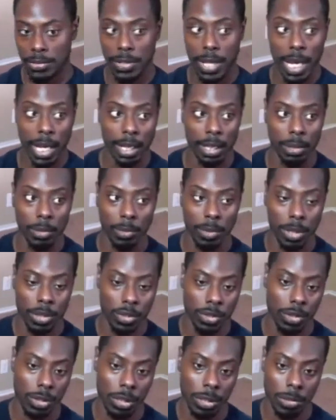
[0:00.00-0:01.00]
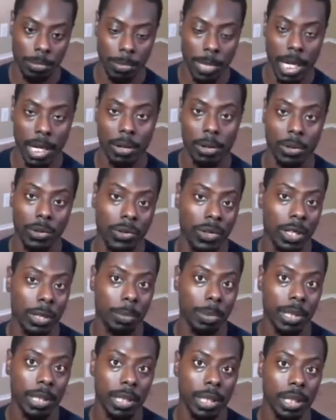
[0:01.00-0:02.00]
exactly what your macros
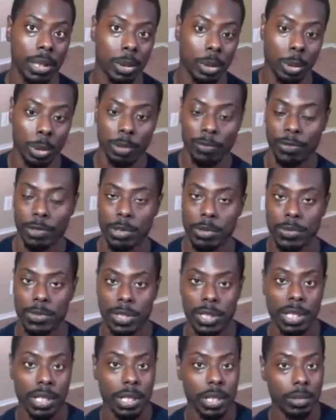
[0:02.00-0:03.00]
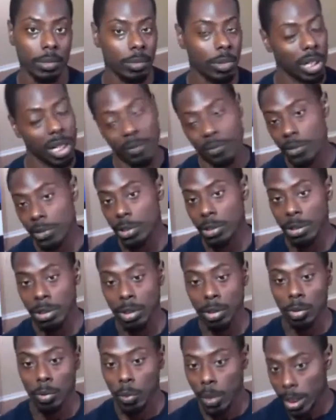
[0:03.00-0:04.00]
need to be in order for you to hit whatever your
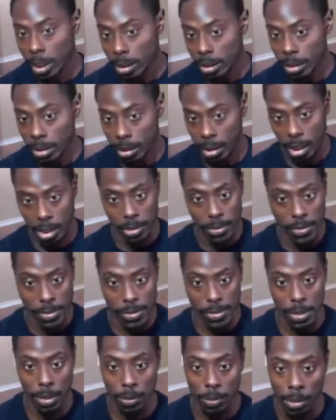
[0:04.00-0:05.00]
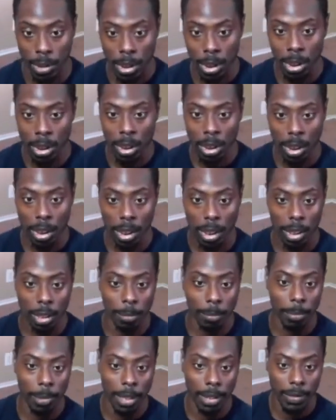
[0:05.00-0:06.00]
goal weight is. So,
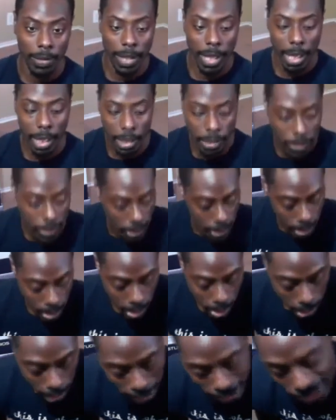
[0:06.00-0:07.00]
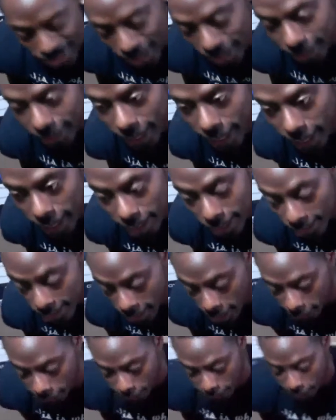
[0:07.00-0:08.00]
and that, like I said, that
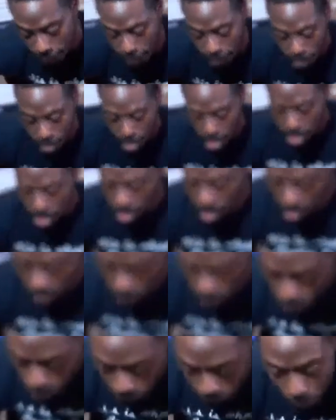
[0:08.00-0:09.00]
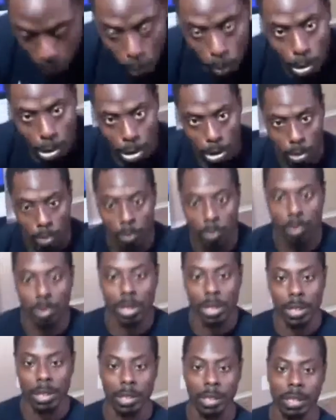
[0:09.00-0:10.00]
is definitely more of a
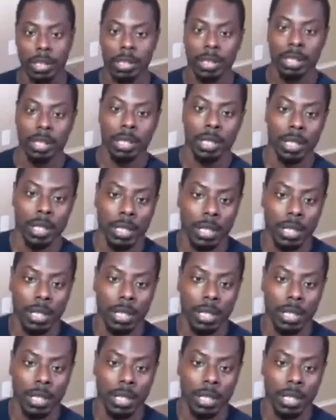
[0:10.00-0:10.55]
one-on-one